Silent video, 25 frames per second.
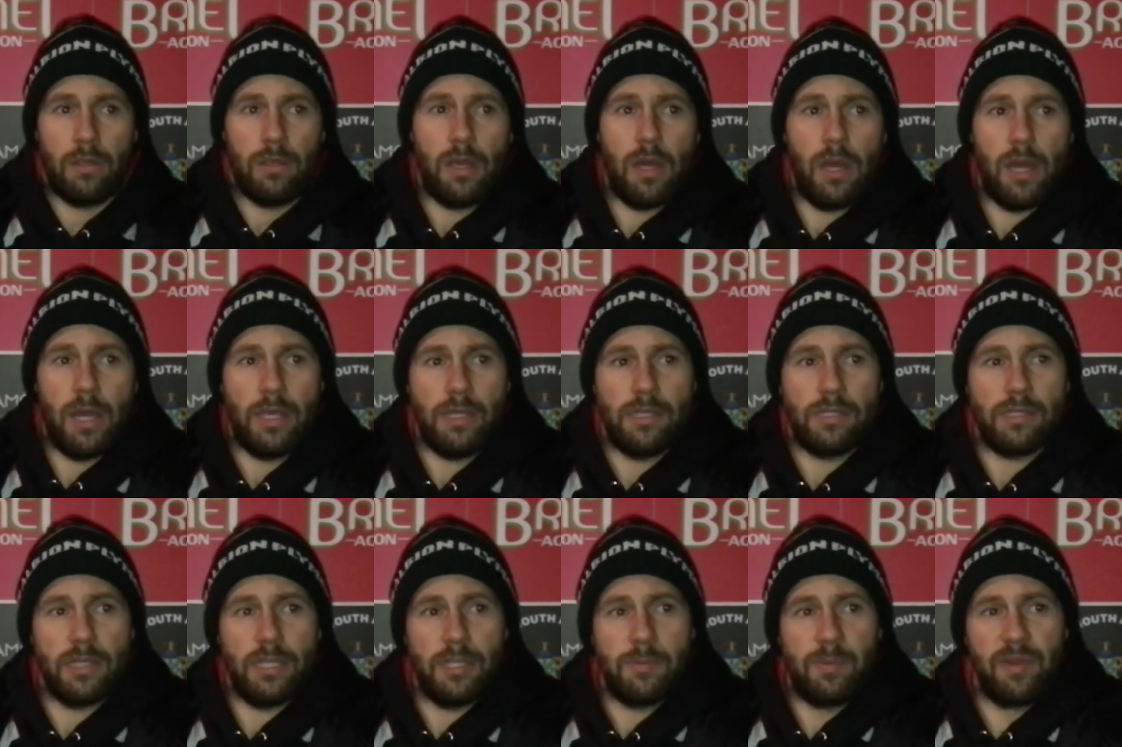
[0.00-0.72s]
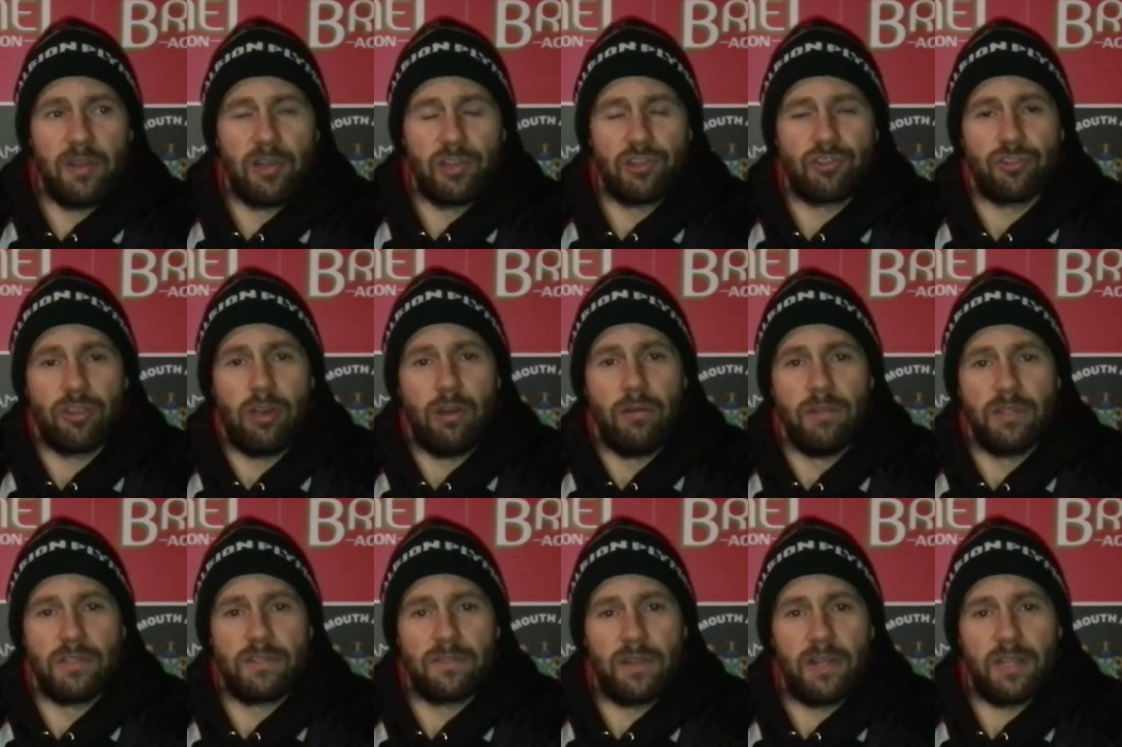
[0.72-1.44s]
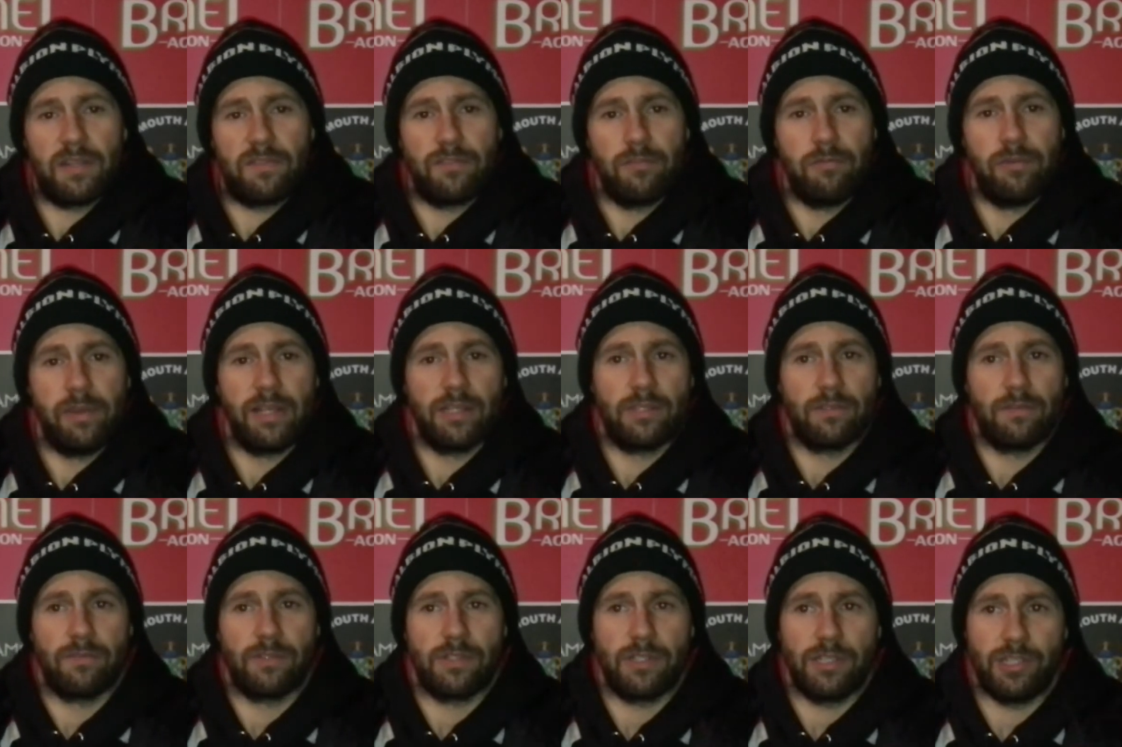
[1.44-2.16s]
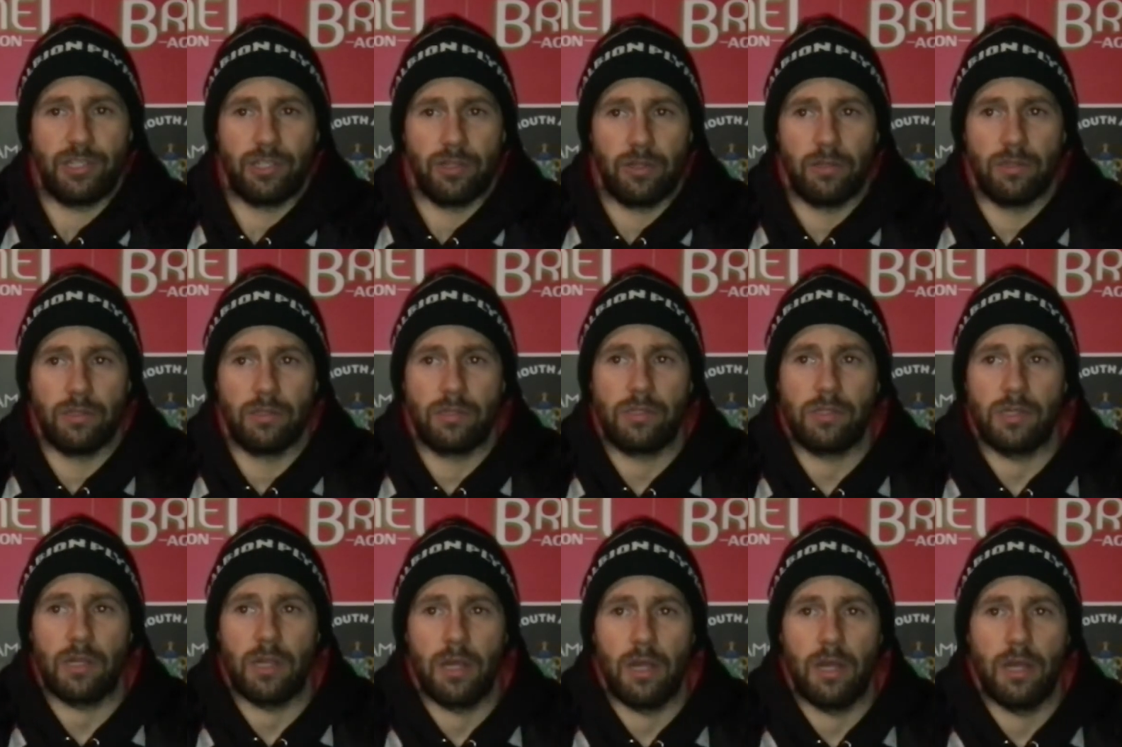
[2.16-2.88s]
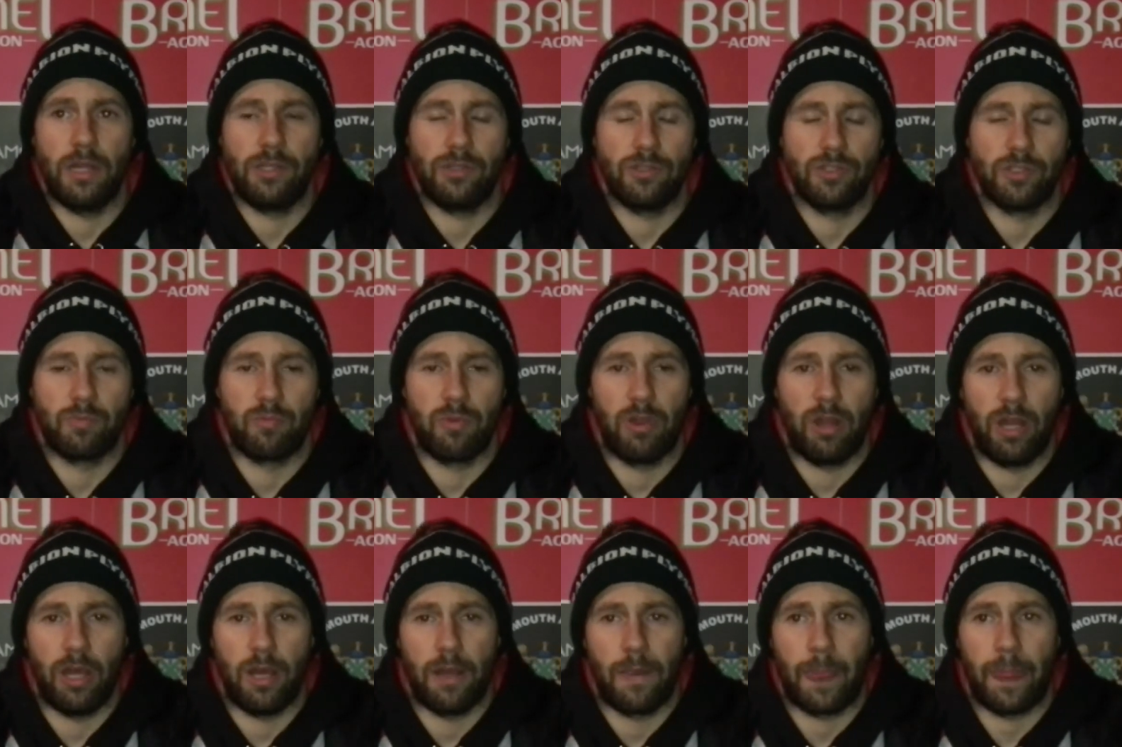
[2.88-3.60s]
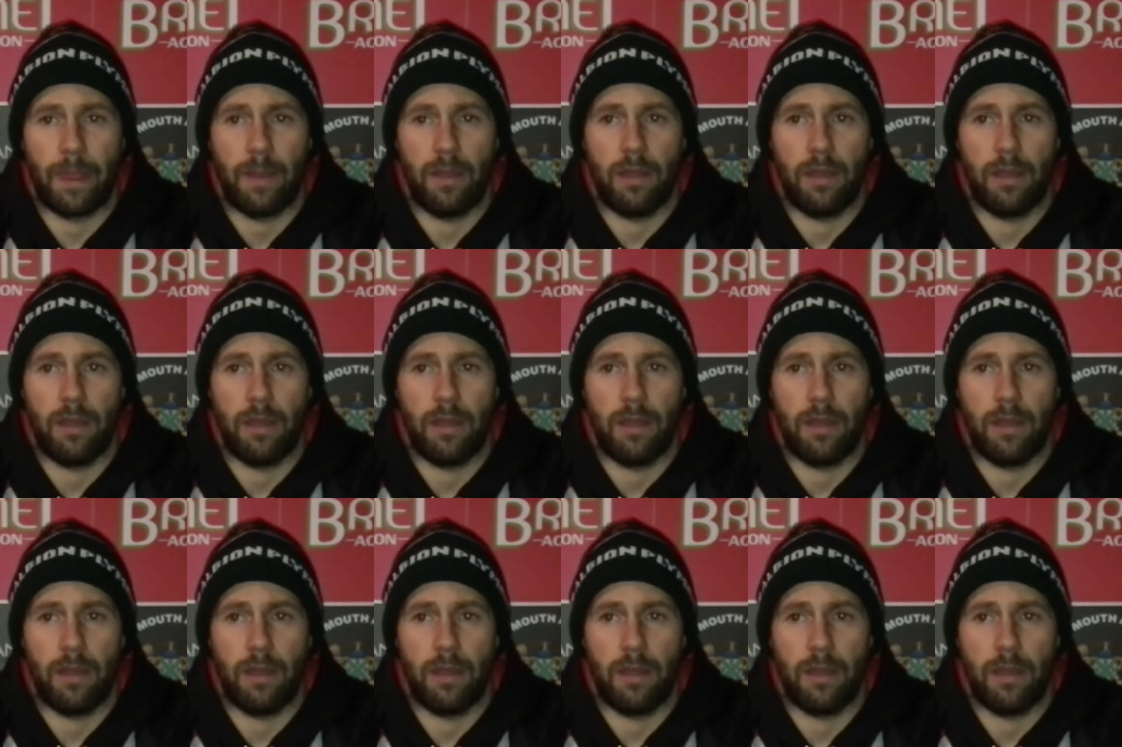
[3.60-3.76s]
Yeah, he's been on trial this for the last few weeks. Obviously, he's John's brother.